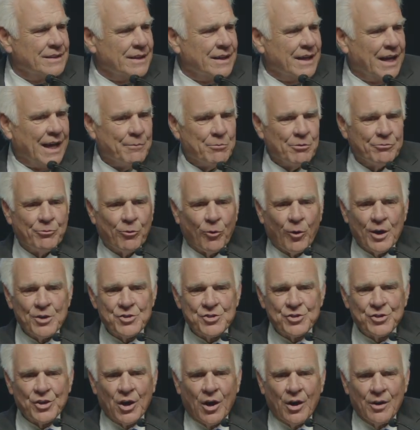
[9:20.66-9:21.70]
And before I
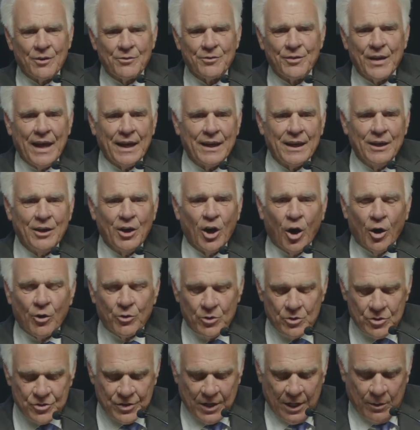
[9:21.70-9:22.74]
start thanking
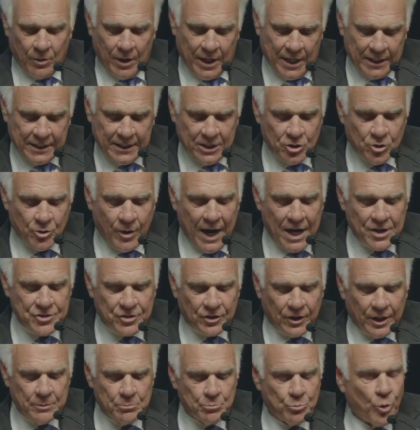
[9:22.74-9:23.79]
others, I want to
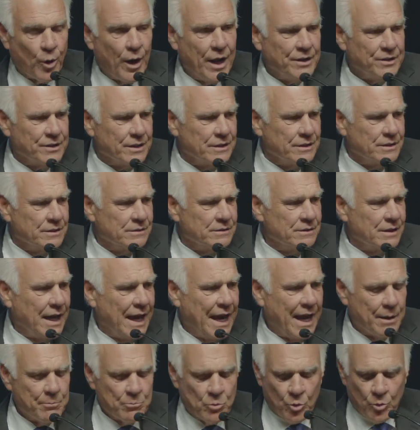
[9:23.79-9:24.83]
congratulate Brendan,
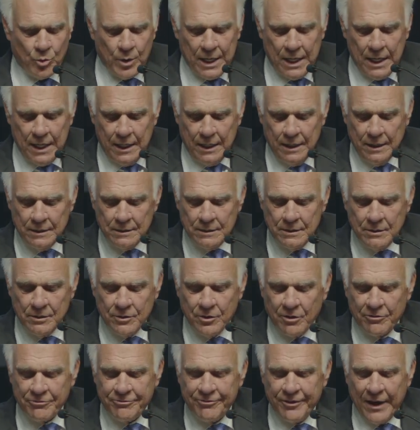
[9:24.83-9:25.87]
Anne Marie,
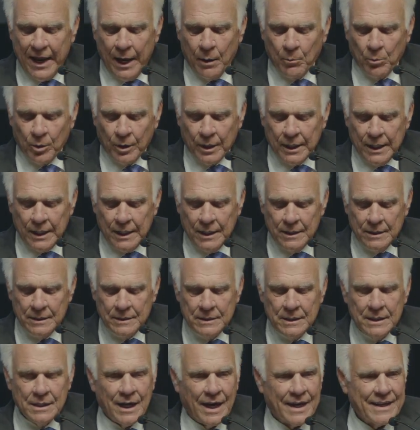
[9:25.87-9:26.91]
their family.
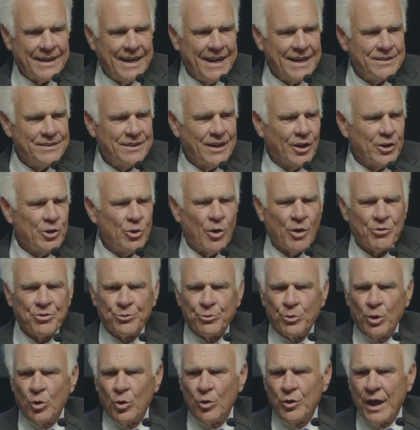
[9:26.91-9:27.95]
I can't tell you how
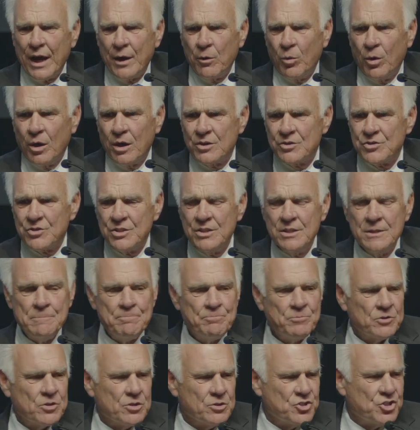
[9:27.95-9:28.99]
thrilled I was
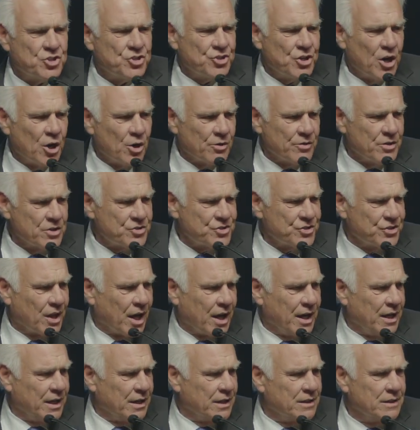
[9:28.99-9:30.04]
to share this
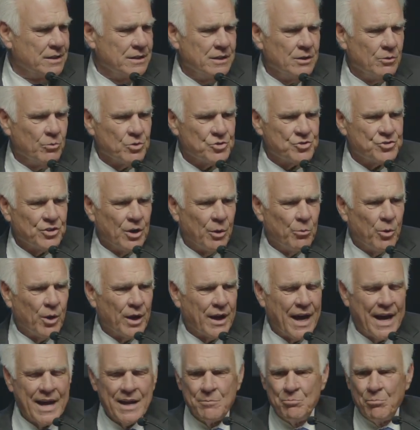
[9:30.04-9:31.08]
night with someone
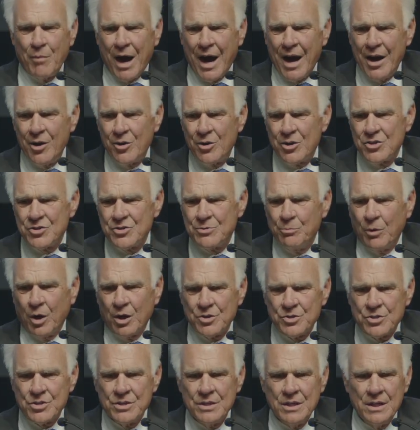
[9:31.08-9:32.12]
I admired as
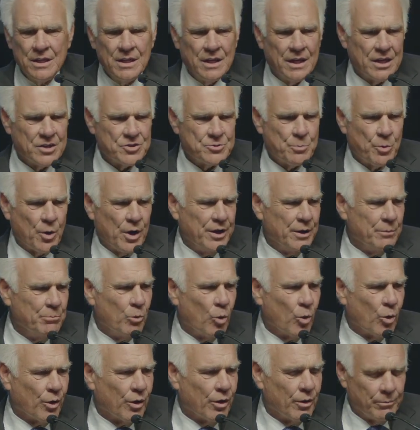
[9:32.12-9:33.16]
much as Brendan
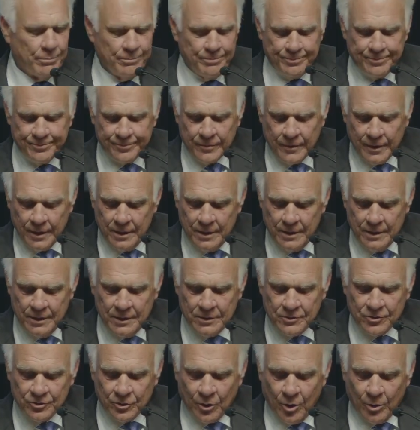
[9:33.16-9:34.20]
Morrow.
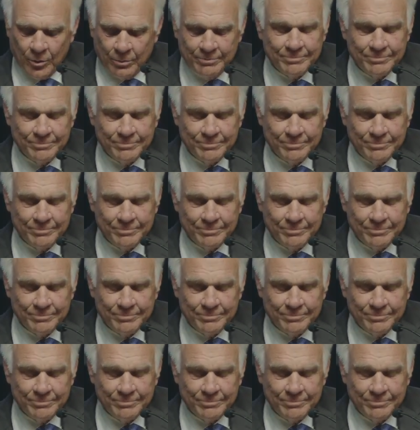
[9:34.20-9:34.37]
So,